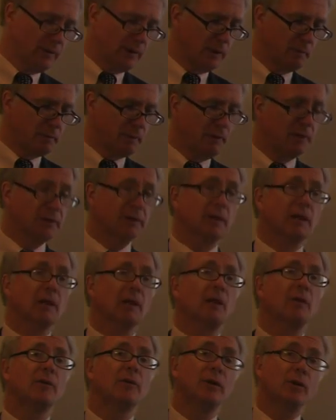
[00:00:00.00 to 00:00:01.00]
and
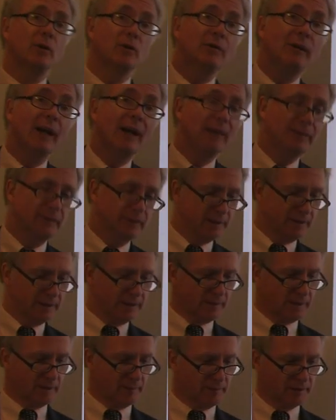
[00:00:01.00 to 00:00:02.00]
post-colonial value
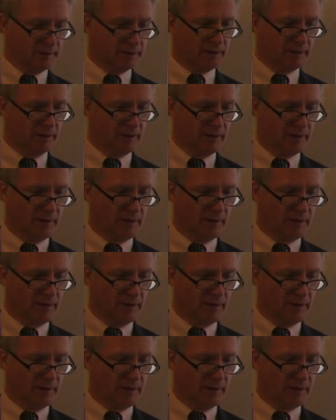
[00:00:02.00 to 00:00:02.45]
systems.